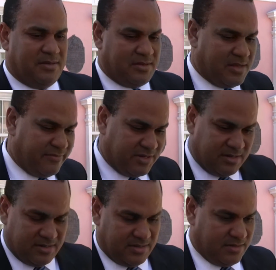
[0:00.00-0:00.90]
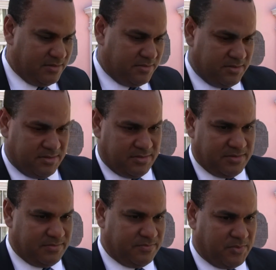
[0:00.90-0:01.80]
given
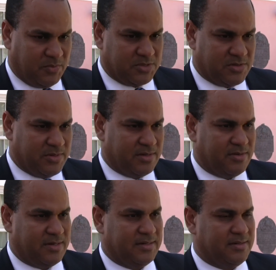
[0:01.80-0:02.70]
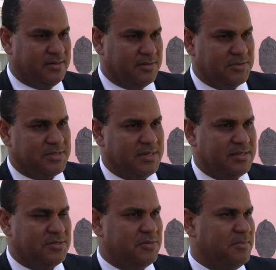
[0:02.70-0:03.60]
what was going on in those days,
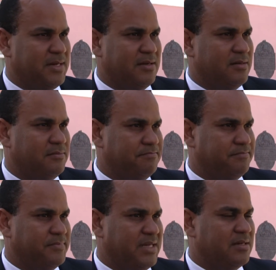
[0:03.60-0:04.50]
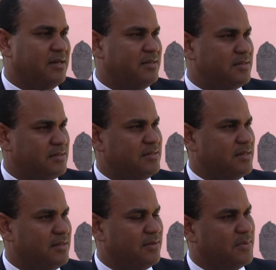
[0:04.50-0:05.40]
this would have been in the mid to late 60s.
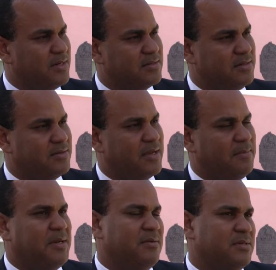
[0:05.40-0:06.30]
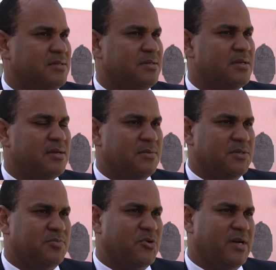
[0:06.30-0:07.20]
I think when casino gambling
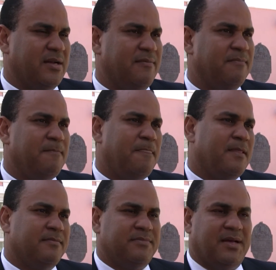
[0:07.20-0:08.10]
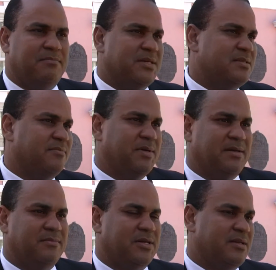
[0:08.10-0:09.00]
was brought in. That must have
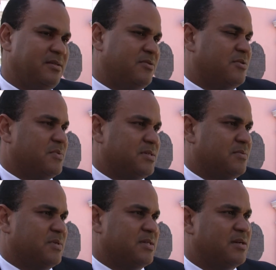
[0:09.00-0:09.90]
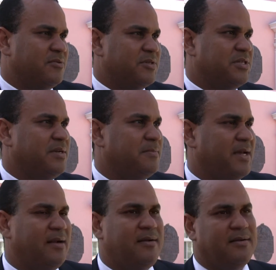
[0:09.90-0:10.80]
been what they thought was a good regime
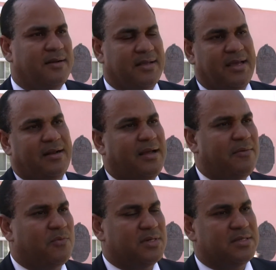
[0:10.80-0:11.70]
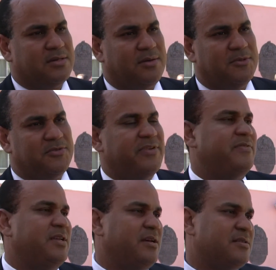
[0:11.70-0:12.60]
then. Again, that was almost
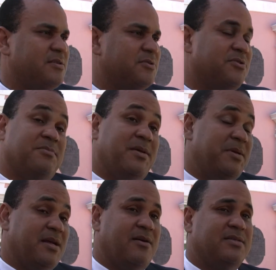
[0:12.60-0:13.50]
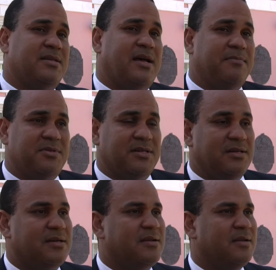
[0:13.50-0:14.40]
50 years ago, so maybe now it's time to look.